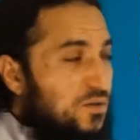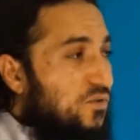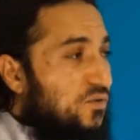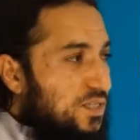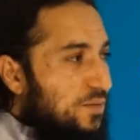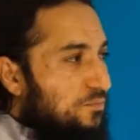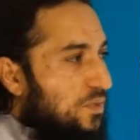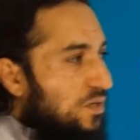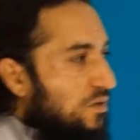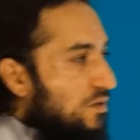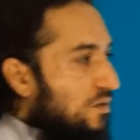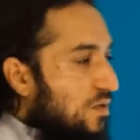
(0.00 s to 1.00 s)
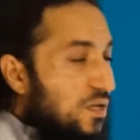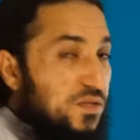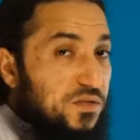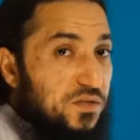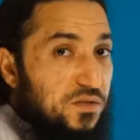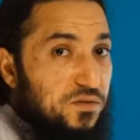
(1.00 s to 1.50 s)
For example,
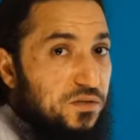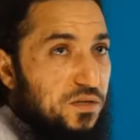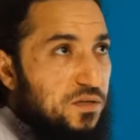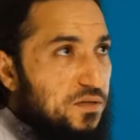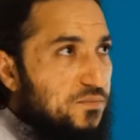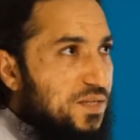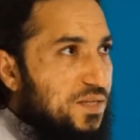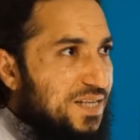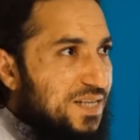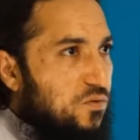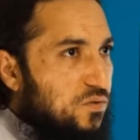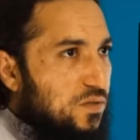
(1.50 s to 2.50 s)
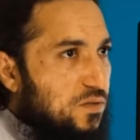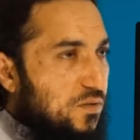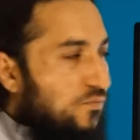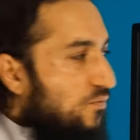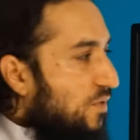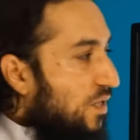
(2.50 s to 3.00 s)
the sound
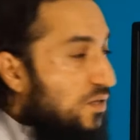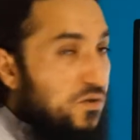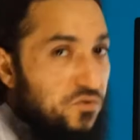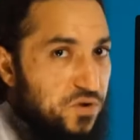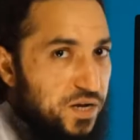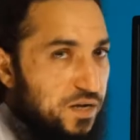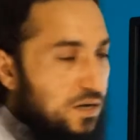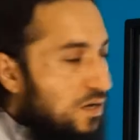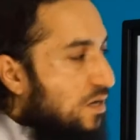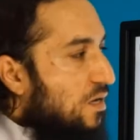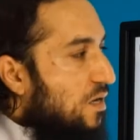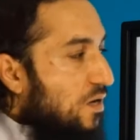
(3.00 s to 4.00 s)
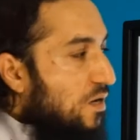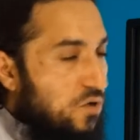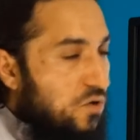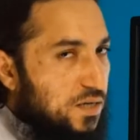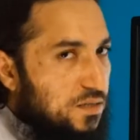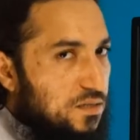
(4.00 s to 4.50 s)
in ring,
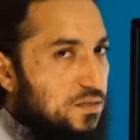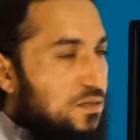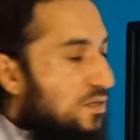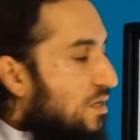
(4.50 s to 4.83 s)
right?